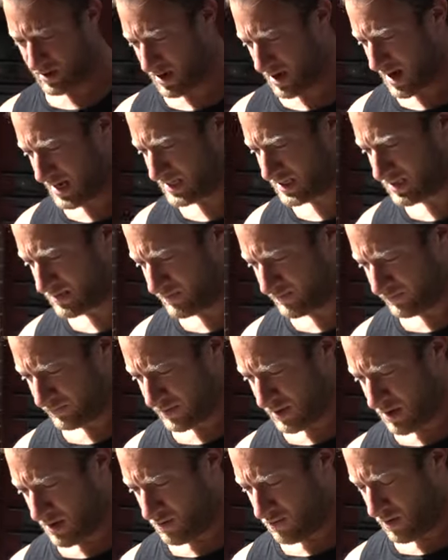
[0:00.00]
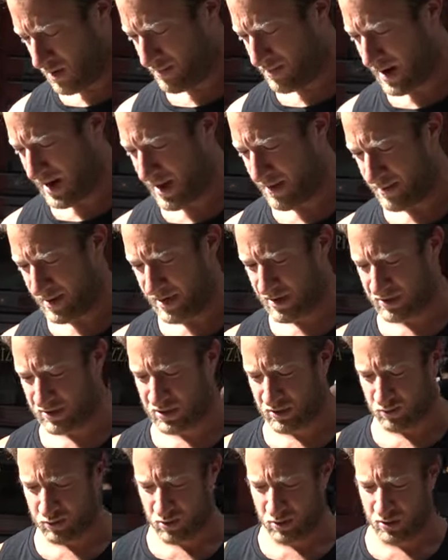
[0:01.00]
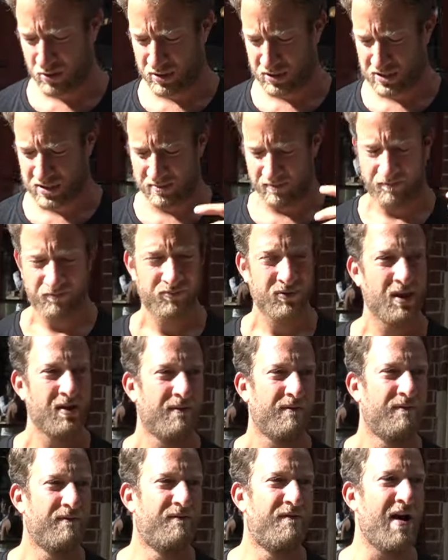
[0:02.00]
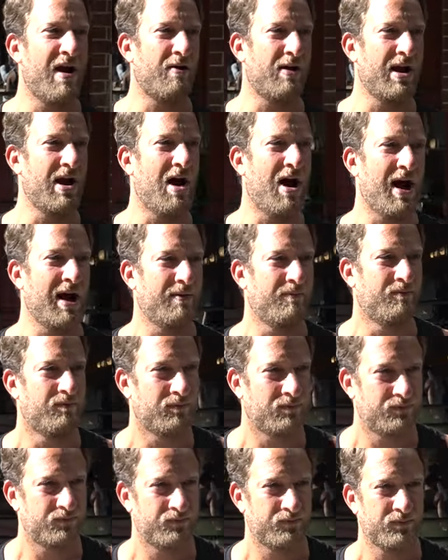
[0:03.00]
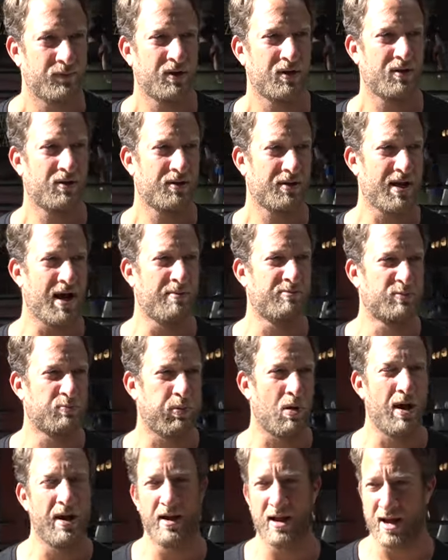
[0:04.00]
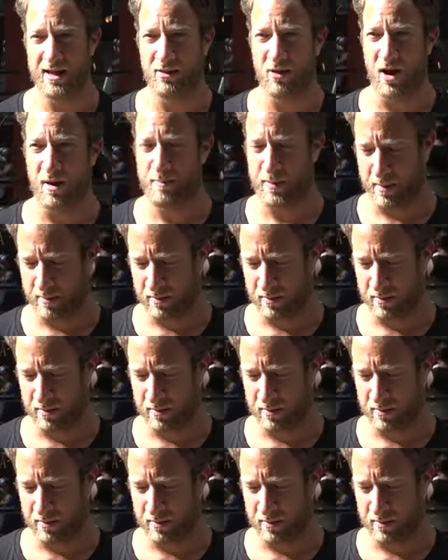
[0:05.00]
All right. One bite, everybody knows the rules. Very hot. Cubs playing tonight. A lot of